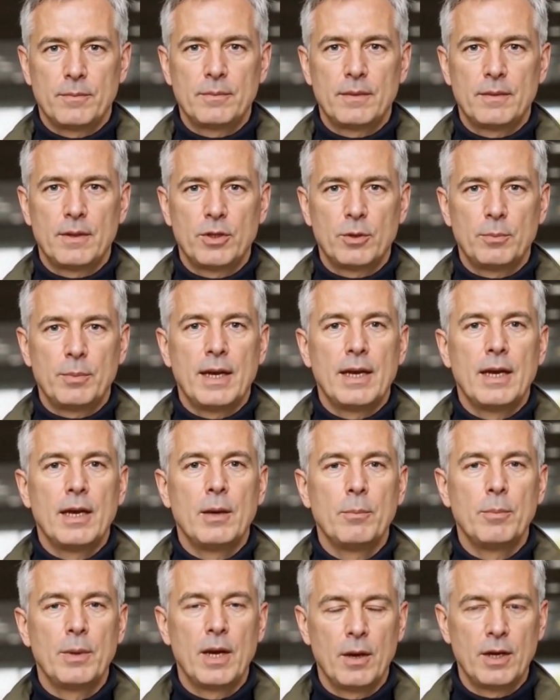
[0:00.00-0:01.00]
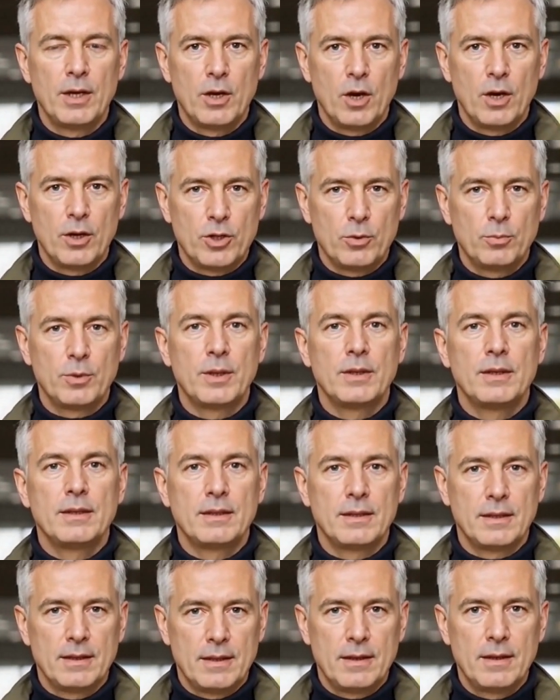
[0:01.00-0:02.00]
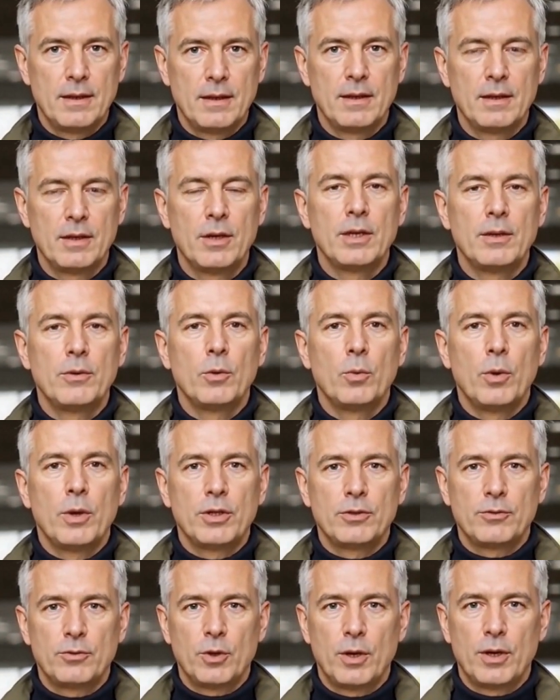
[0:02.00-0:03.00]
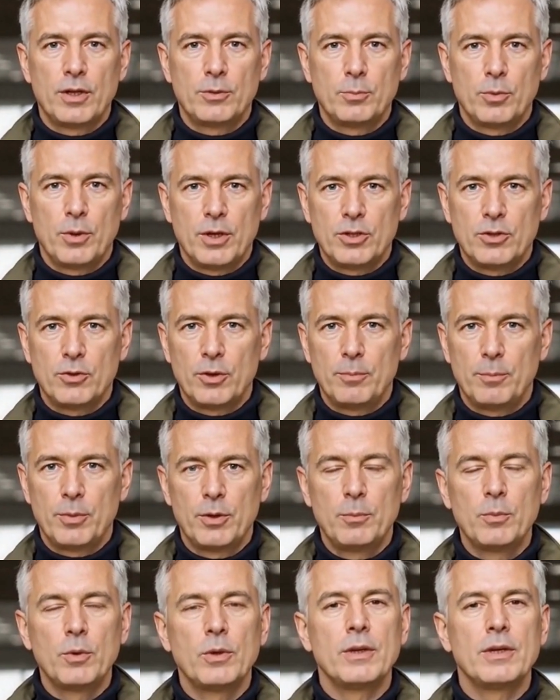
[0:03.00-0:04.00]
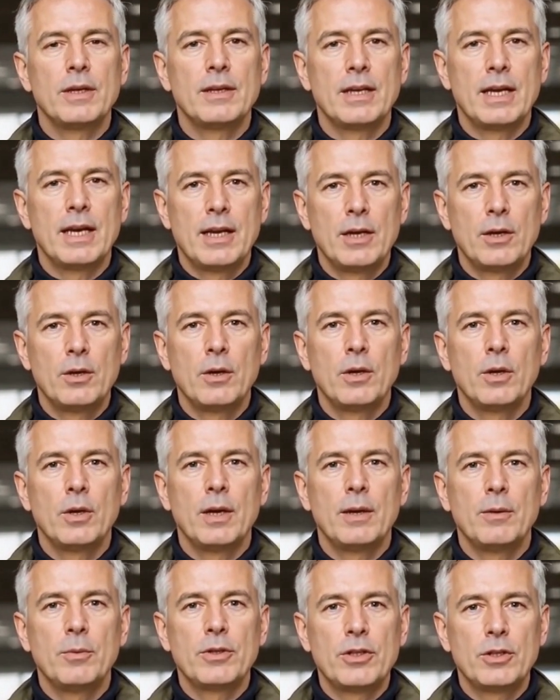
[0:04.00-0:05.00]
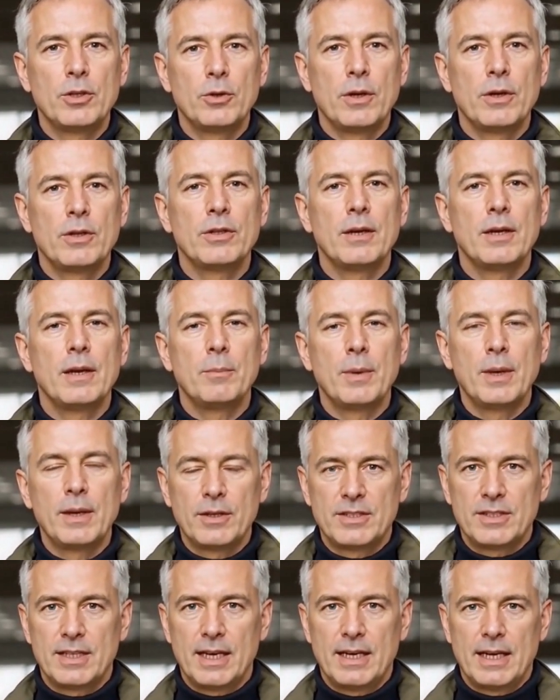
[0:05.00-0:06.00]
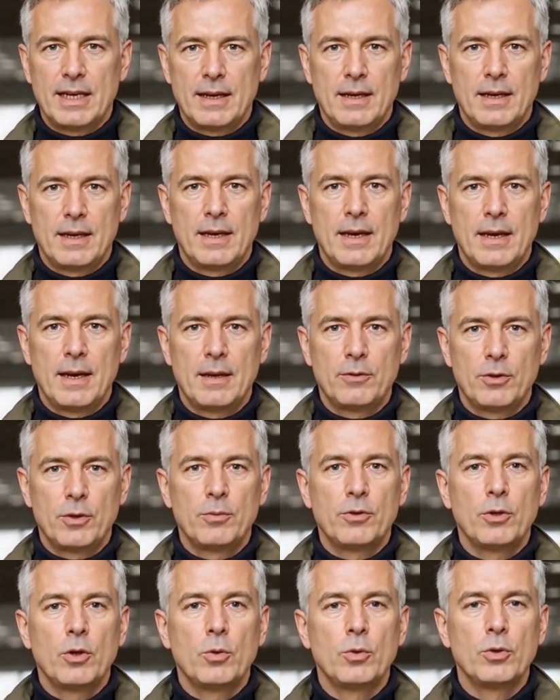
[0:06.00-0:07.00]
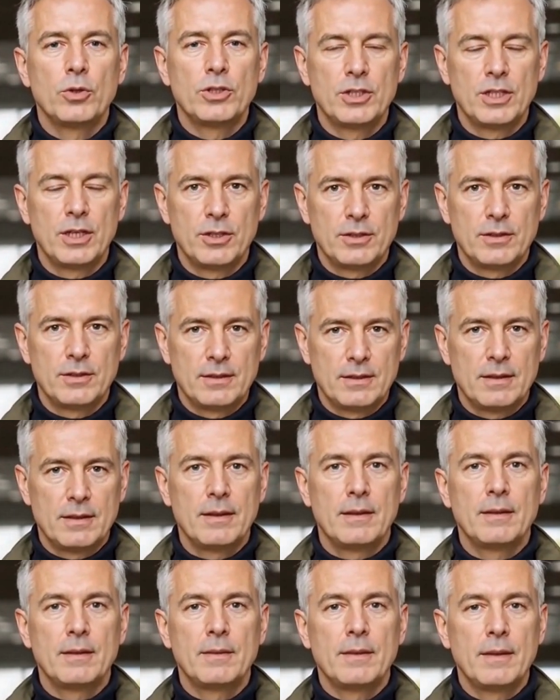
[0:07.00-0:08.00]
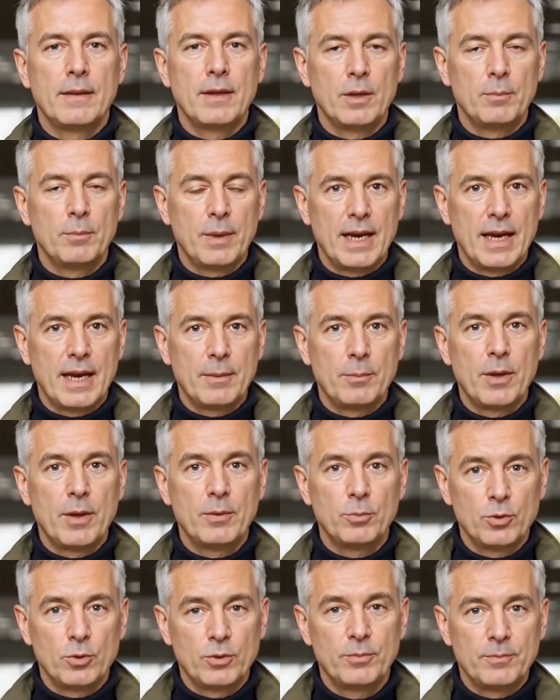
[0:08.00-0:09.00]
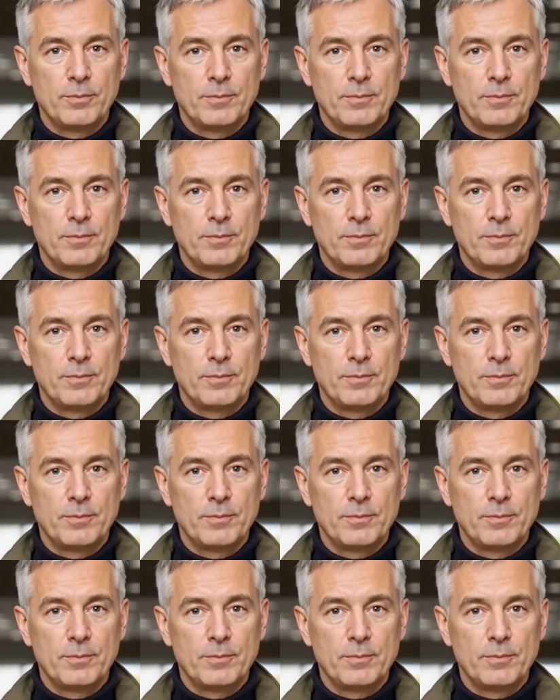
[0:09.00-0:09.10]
She made a compelling argument. She even went as far as pressuring people into taking her claim seriously by stating, if her viewers didn't, they're bad people.